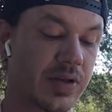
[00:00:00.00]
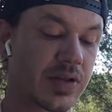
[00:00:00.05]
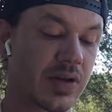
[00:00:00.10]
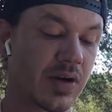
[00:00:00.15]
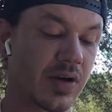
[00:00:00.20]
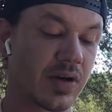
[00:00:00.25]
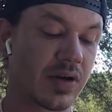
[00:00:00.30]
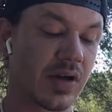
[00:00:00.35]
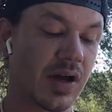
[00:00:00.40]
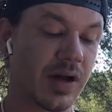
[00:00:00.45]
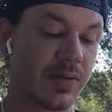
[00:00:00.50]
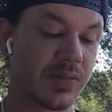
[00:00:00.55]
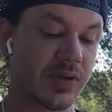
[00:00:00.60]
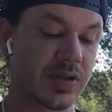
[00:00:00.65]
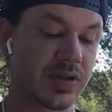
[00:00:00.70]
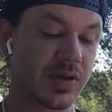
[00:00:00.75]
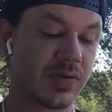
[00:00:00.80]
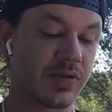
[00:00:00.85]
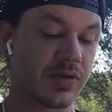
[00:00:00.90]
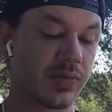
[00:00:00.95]
copies are
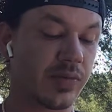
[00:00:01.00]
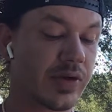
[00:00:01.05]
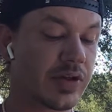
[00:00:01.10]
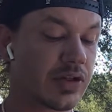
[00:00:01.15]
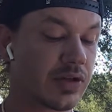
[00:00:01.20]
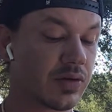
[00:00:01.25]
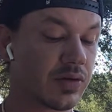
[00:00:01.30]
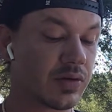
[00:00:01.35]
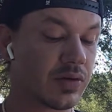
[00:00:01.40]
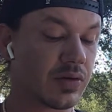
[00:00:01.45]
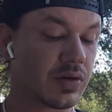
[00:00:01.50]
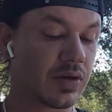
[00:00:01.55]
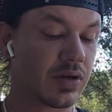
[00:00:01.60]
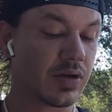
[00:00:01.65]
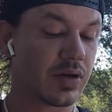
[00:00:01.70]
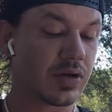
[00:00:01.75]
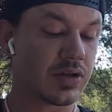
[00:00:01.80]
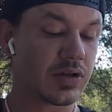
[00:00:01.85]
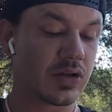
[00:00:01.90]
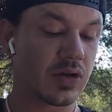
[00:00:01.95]
copies of the original,
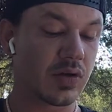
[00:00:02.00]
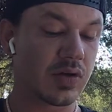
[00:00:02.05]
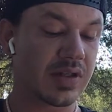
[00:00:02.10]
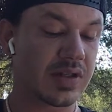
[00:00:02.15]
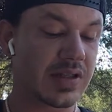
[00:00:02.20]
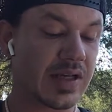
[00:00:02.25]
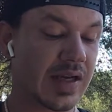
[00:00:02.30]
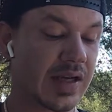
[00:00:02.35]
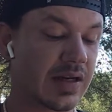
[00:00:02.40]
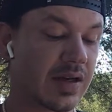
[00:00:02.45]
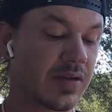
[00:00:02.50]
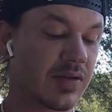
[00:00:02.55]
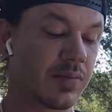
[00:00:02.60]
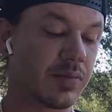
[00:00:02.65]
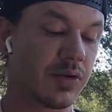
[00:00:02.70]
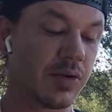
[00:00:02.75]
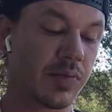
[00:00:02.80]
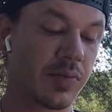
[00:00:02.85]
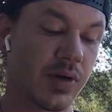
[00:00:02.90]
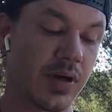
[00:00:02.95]
so contain
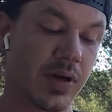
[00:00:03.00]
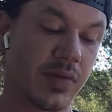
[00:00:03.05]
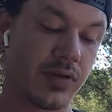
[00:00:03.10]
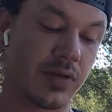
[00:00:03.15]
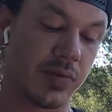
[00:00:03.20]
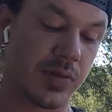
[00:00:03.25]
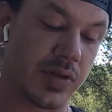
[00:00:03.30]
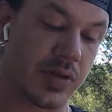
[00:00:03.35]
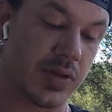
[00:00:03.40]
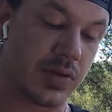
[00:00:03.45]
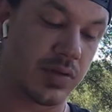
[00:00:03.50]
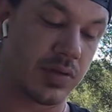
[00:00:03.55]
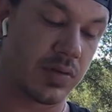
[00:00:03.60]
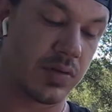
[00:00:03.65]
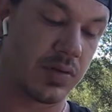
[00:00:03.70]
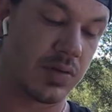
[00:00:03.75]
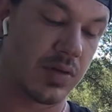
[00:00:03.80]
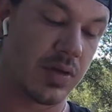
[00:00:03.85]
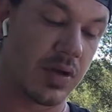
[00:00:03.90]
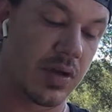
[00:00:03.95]
the blueprint of the
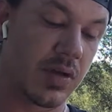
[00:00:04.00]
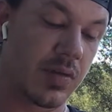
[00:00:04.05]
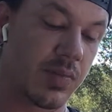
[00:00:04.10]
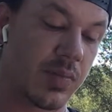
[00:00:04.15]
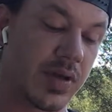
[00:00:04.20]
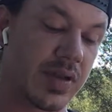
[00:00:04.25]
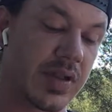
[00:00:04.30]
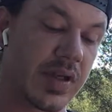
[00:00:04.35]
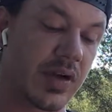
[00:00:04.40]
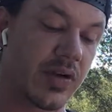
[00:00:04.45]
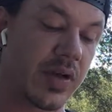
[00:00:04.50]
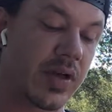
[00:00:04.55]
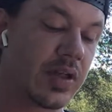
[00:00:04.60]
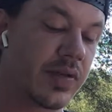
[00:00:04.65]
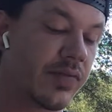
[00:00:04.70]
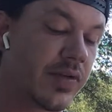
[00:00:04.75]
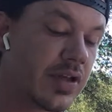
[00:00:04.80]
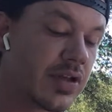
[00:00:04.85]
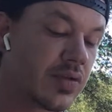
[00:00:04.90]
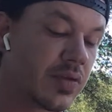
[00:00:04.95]
original, but they are
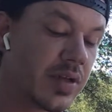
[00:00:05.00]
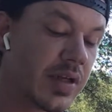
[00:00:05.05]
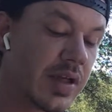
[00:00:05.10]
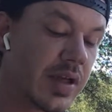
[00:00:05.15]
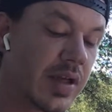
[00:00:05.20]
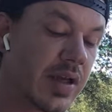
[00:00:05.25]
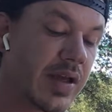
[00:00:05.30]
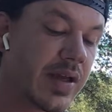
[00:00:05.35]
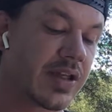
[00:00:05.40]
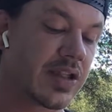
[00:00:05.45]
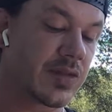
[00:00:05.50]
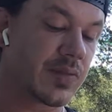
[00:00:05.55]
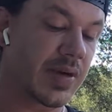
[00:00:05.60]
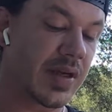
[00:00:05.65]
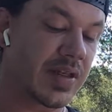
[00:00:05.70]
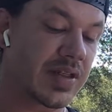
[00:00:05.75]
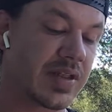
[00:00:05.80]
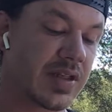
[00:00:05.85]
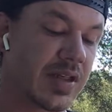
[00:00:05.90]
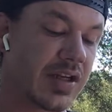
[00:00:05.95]
individually
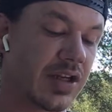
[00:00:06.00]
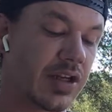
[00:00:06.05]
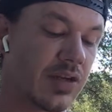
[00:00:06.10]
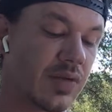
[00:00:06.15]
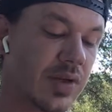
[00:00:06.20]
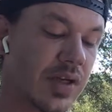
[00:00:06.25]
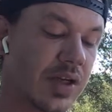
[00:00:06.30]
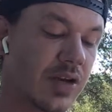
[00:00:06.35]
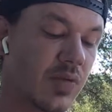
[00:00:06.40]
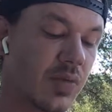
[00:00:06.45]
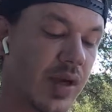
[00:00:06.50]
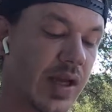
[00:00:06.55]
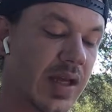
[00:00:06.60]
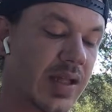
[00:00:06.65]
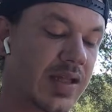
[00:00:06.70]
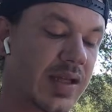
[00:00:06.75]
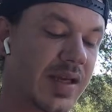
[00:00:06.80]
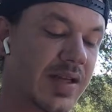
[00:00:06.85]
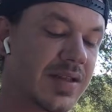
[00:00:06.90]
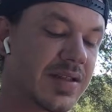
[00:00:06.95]
expressed in a unique
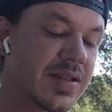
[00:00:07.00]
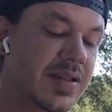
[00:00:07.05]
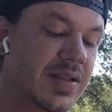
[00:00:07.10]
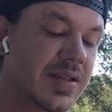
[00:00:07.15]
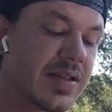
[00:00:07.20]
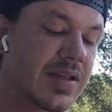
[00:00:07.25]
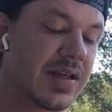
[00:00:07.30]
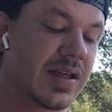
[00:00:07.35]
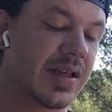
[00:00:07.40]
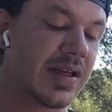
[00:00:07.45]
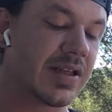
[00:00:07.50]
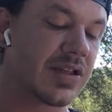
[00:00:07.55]
way that is